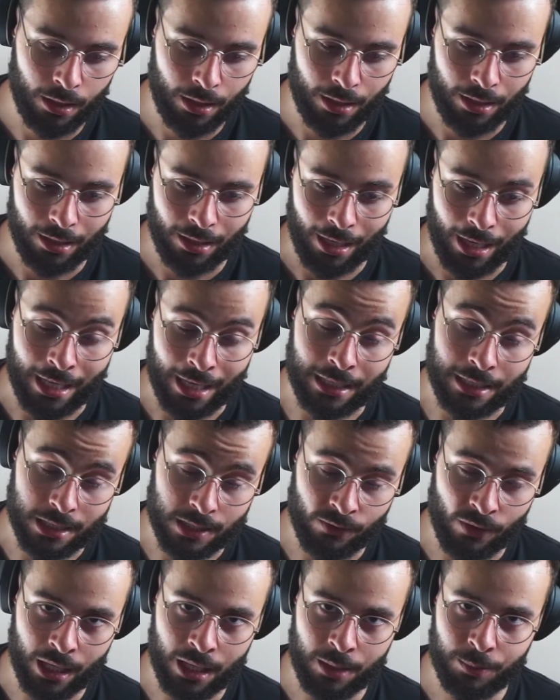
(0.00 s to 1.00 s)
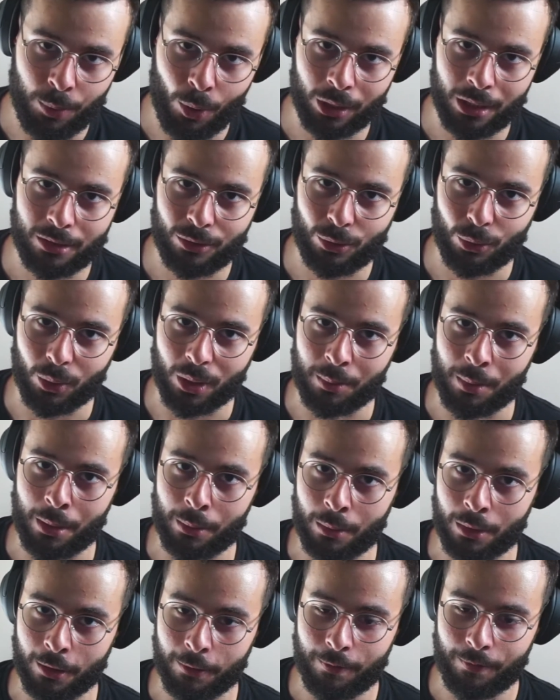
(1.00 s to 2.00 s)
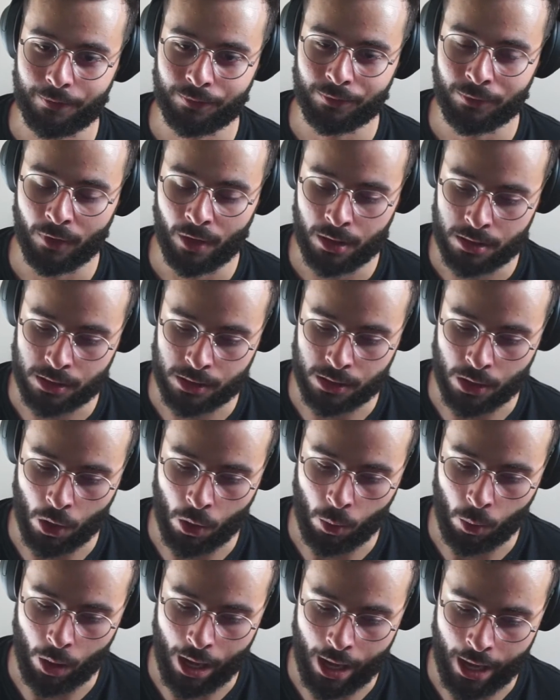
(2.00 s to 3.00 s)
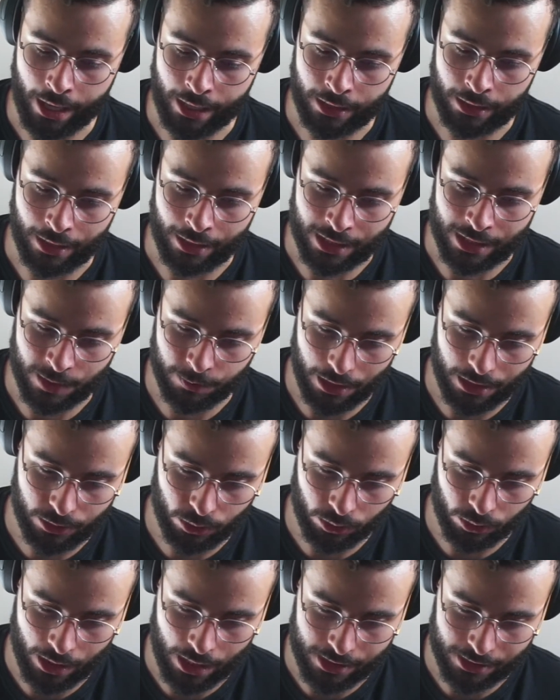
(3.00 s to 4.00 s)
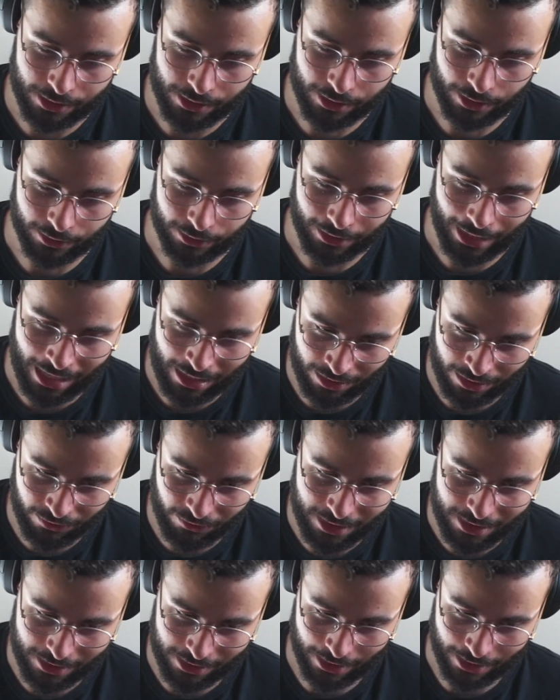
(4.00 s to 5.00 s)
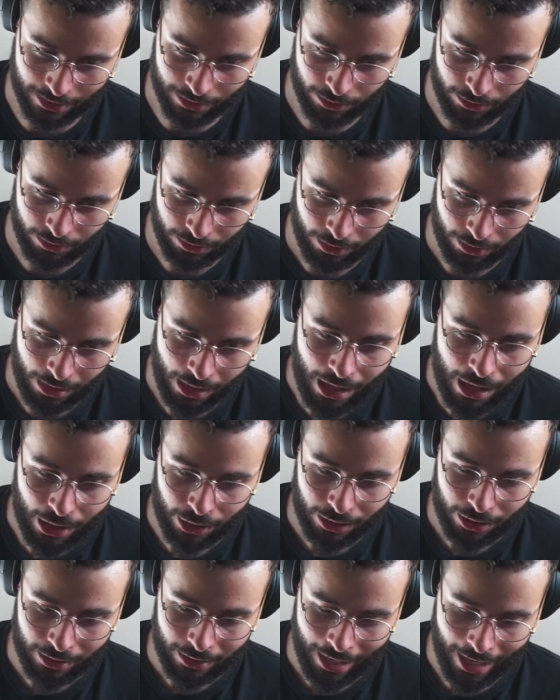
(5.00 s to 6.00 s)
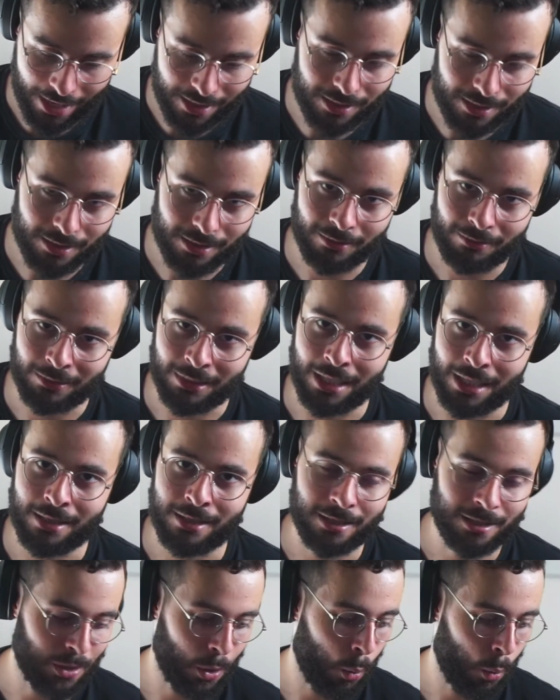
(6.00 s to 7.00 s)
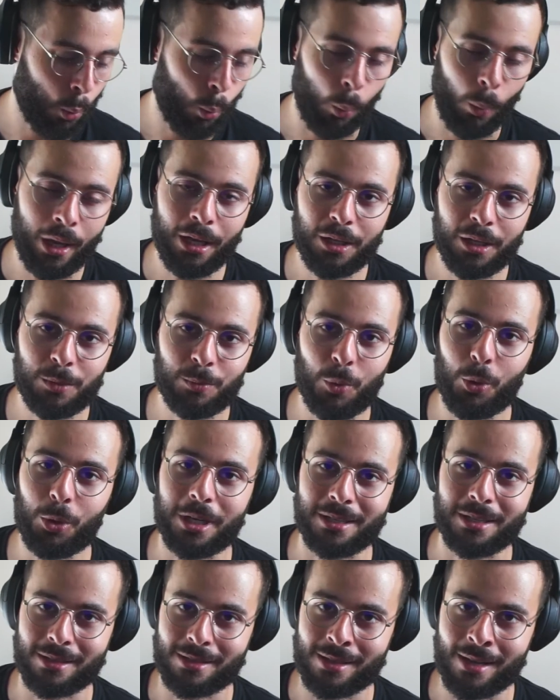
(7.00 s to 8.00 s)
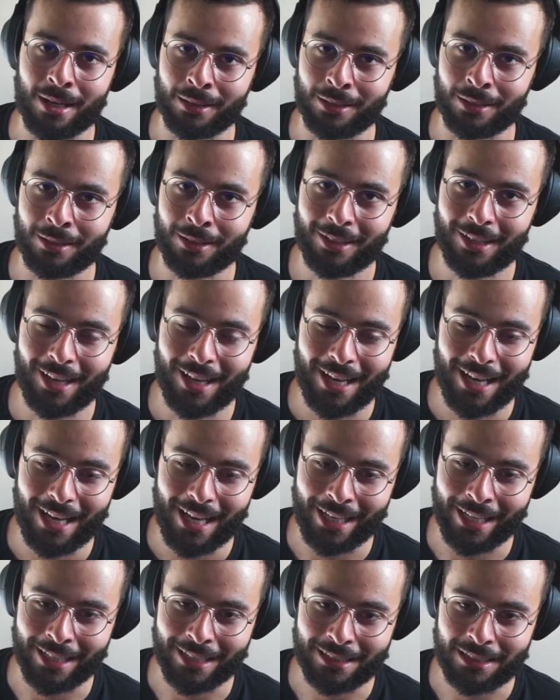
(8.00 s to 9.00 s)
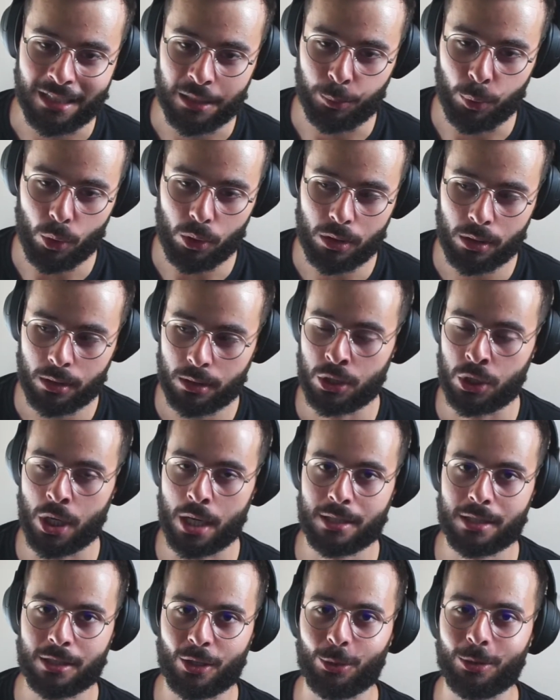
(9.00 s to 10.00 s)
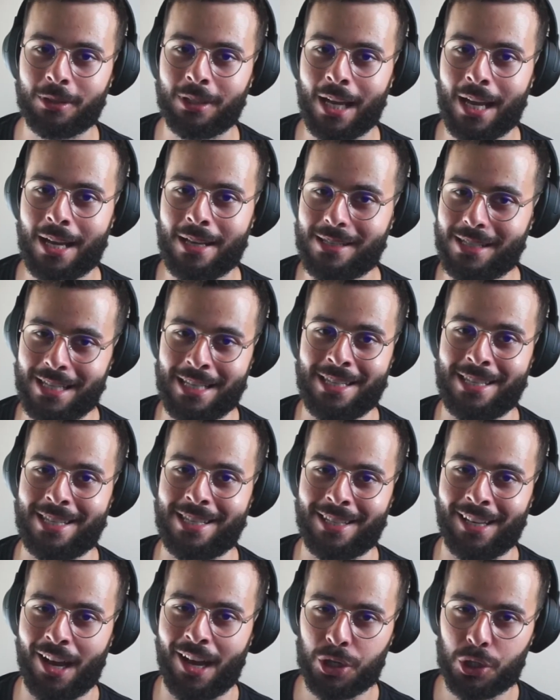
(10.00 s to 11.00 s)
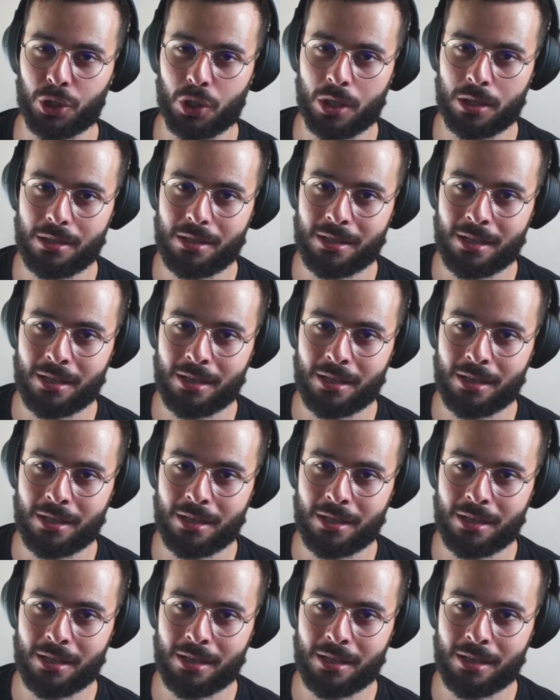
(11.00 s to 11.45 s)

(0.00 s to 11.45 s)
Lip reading: and it's very important to remember. So I explained you guys that every cell has this weird book inside, and the book just contains instructions